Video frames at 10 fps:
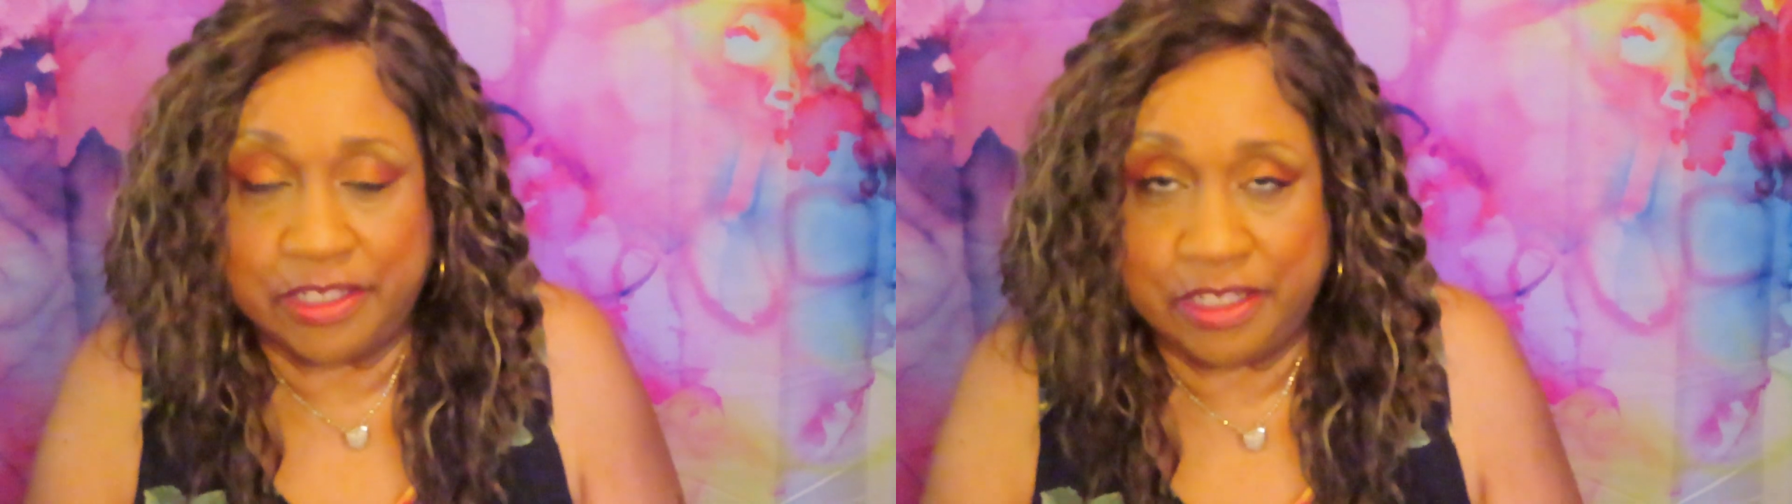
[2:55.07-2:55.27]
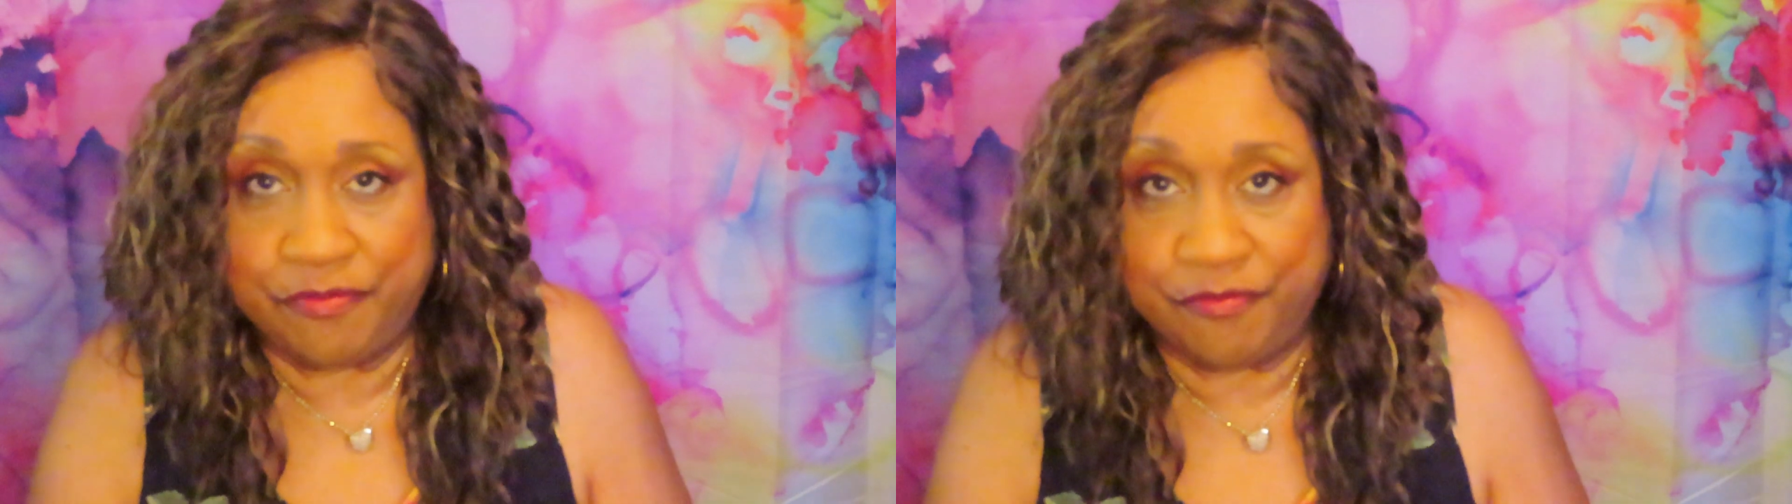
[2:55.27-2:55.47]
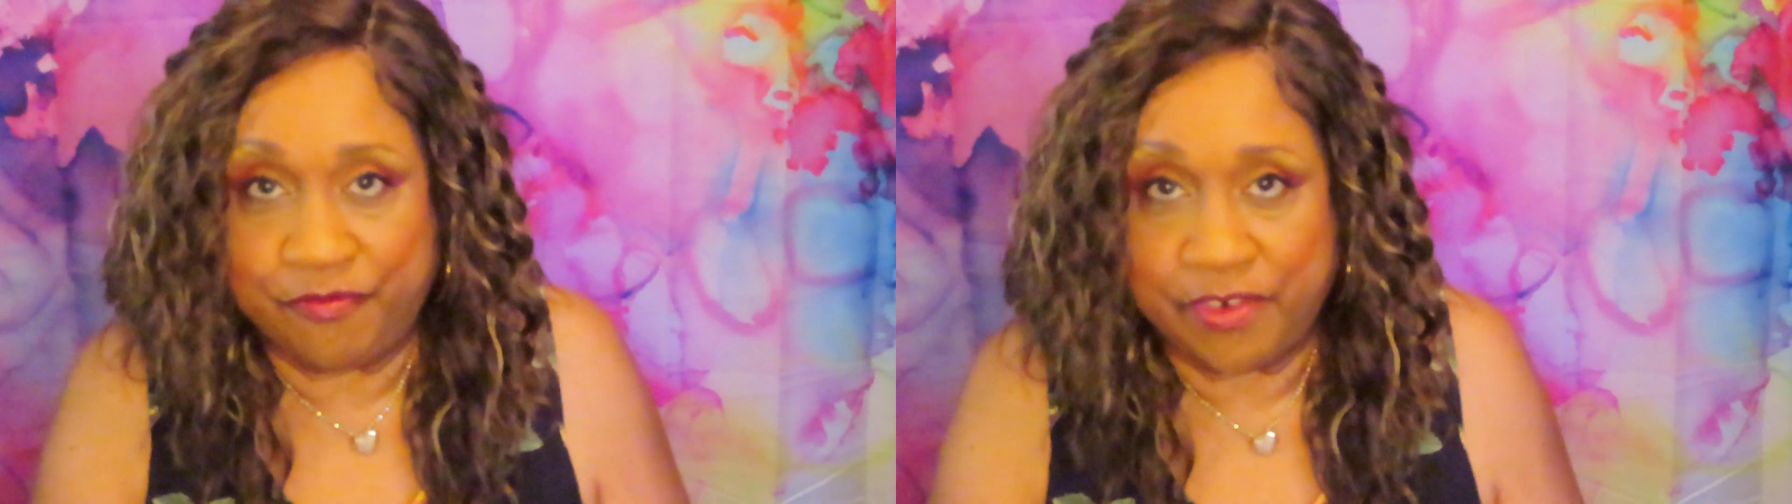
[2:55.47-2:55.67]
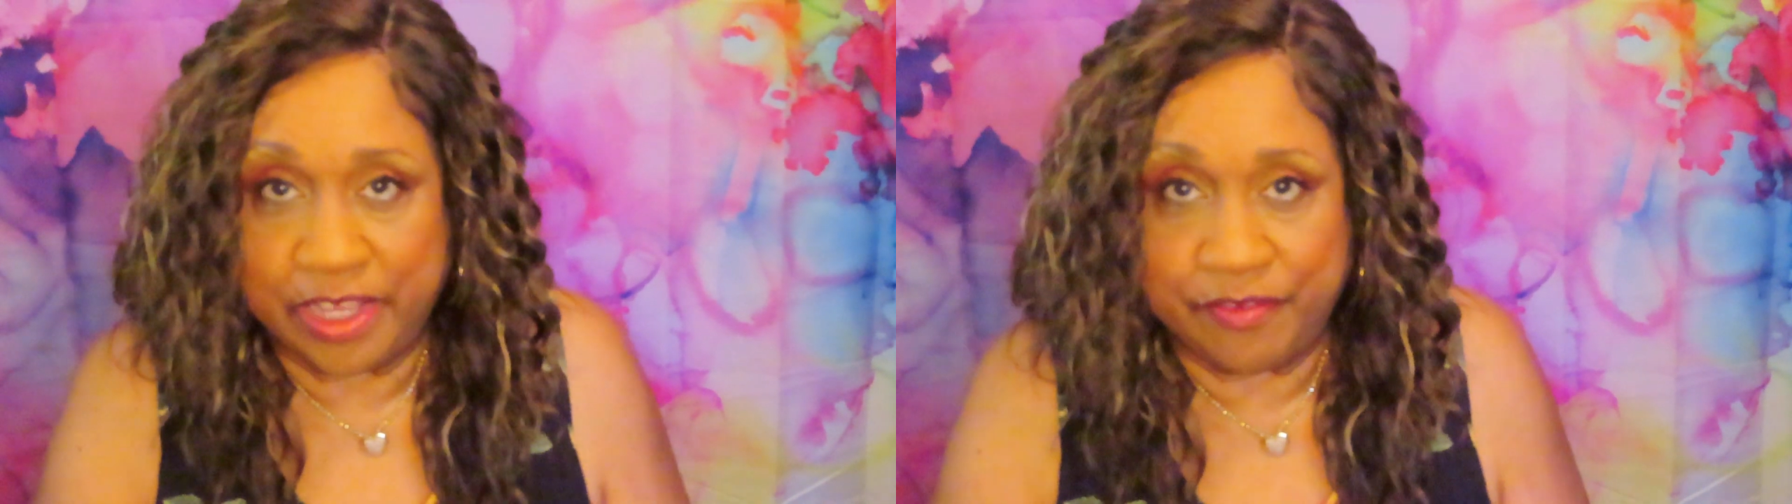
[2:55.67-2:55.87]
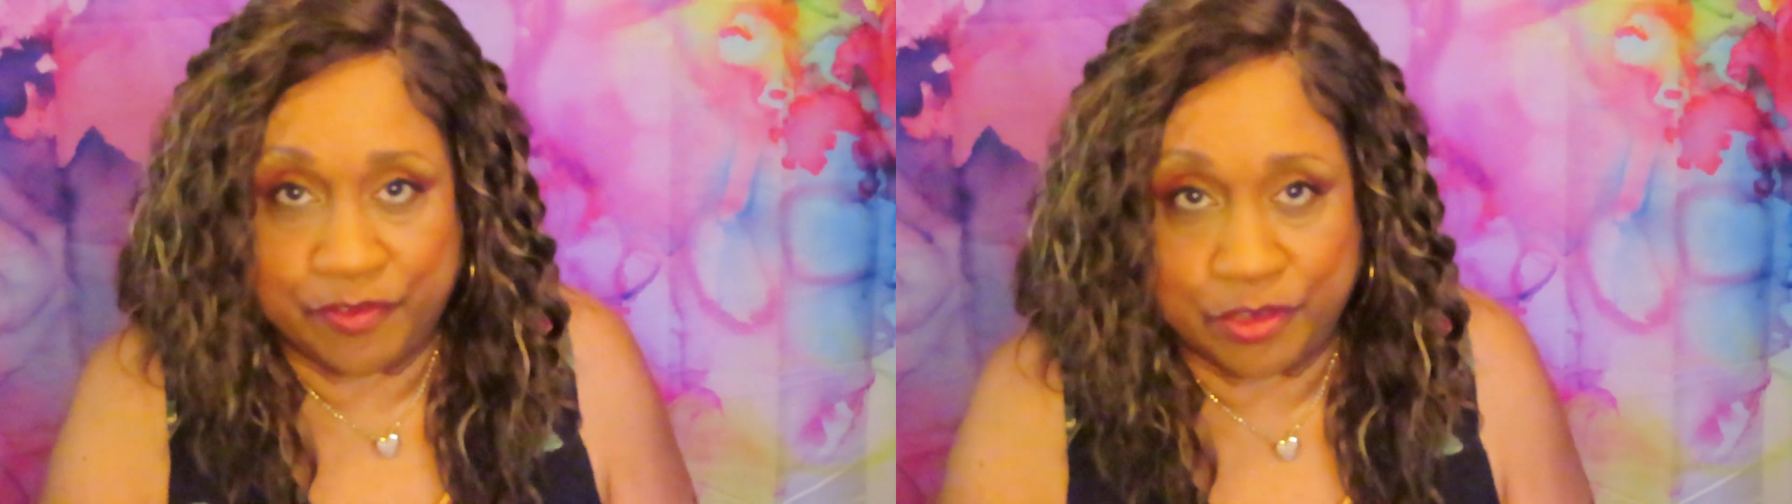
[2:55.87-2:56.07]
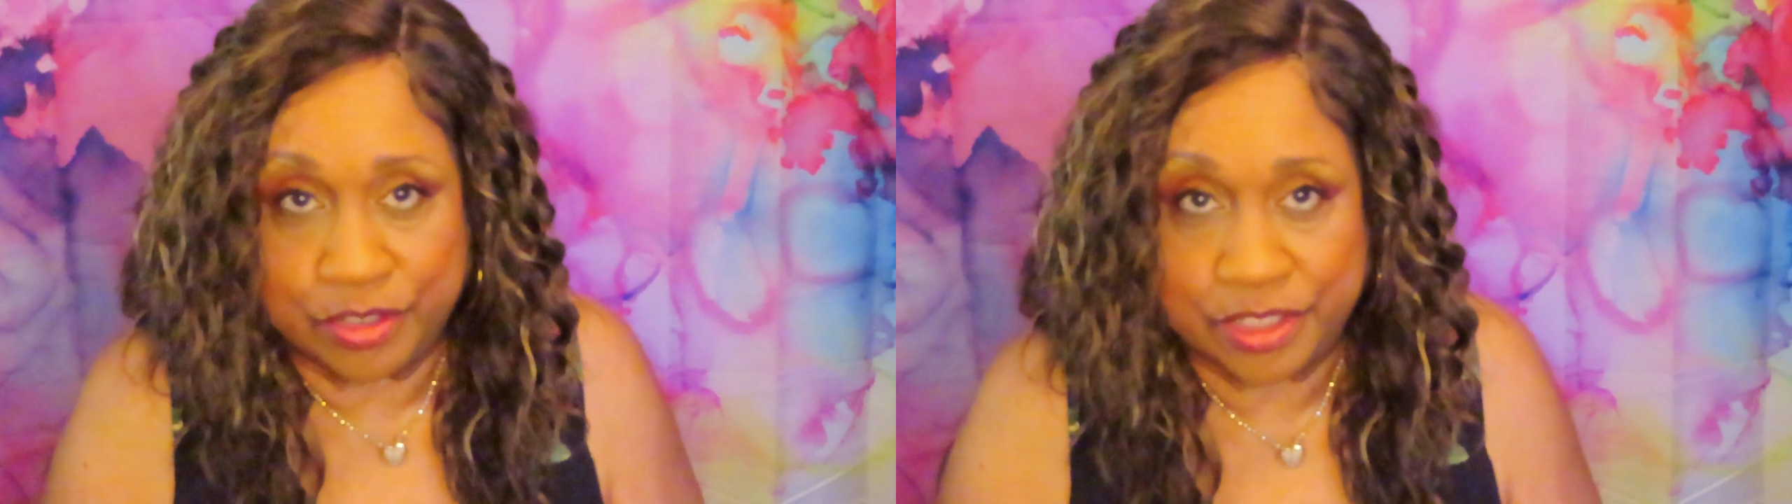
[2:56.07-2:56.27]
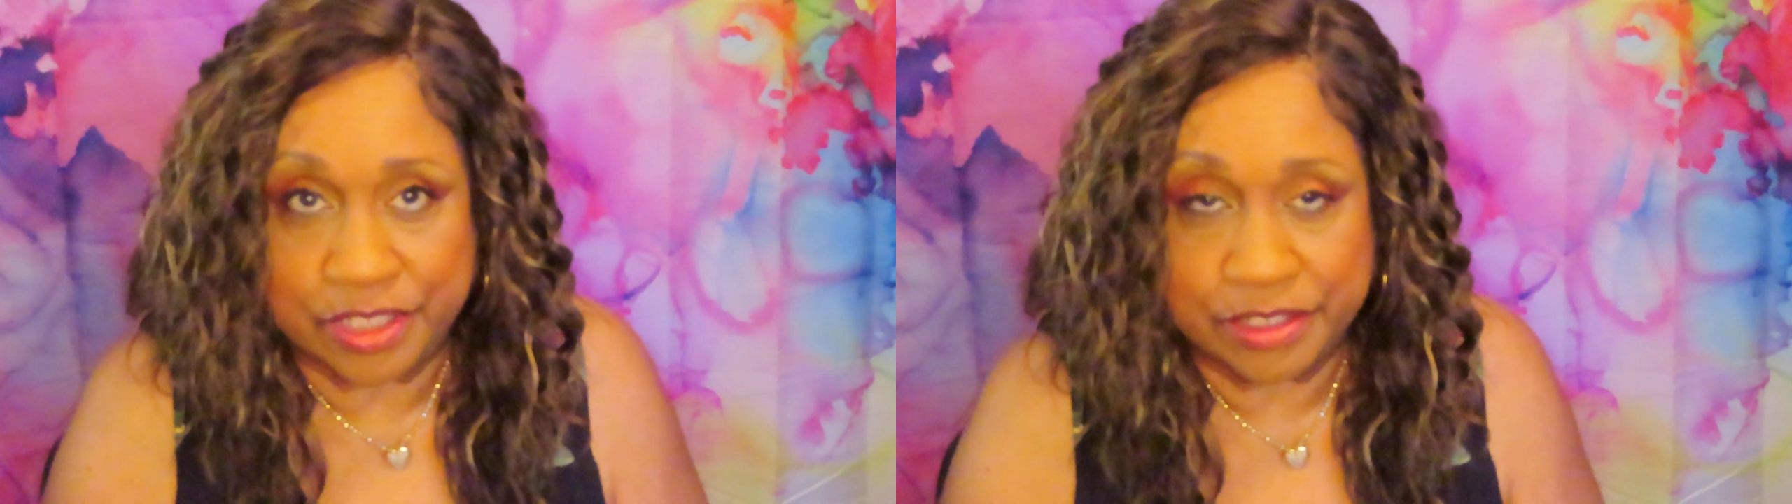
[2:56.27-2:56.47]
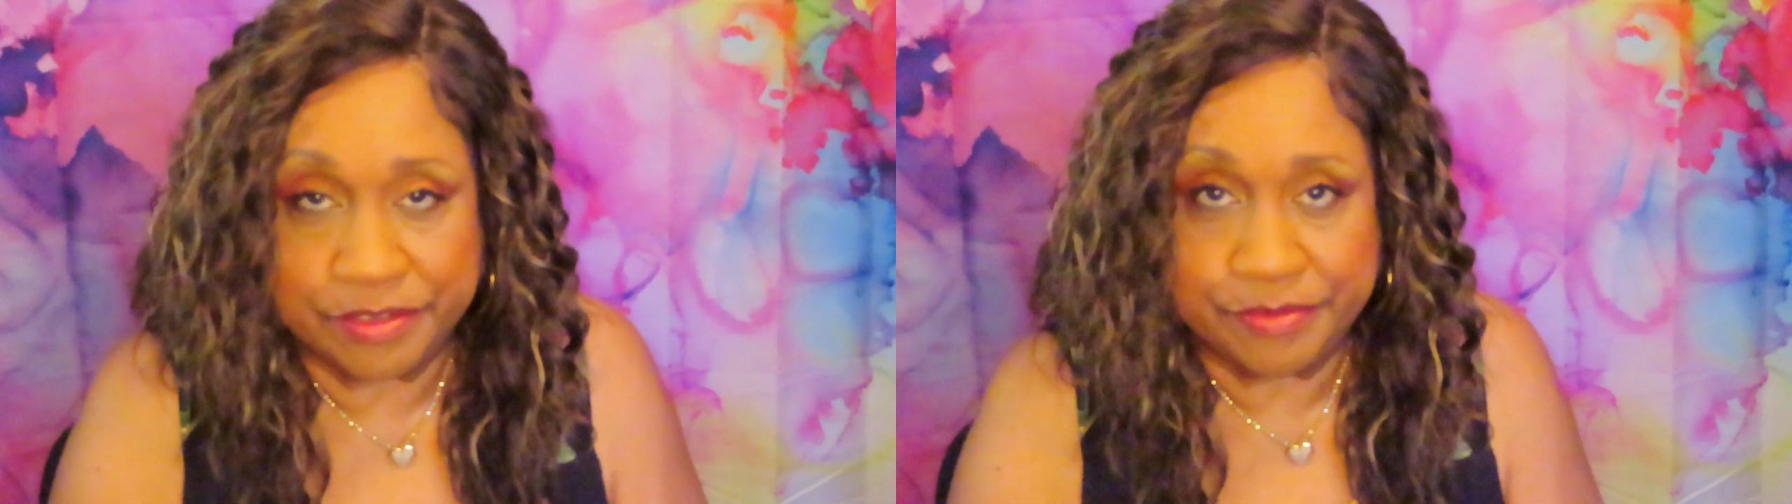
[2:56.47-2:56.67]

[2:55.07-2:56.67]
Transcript: the different flavors.